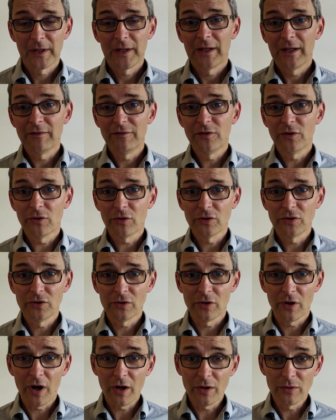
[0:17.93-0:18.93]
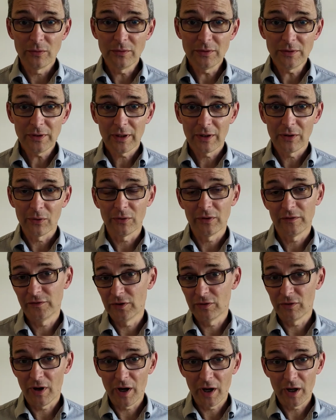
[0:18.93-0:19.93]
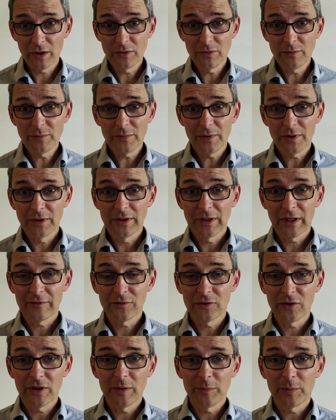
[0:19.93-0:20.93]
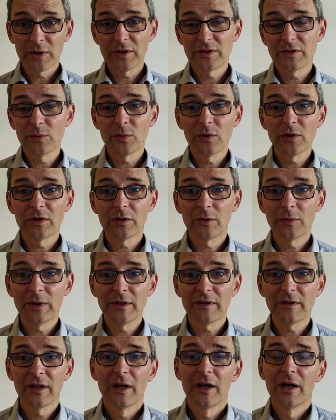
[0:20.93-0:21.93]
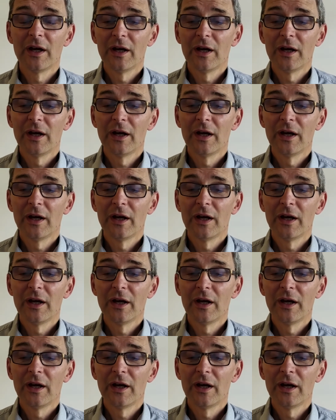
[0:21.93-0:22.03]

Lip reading: If you're on your own or if you're at home and you haven't got anybody to work with,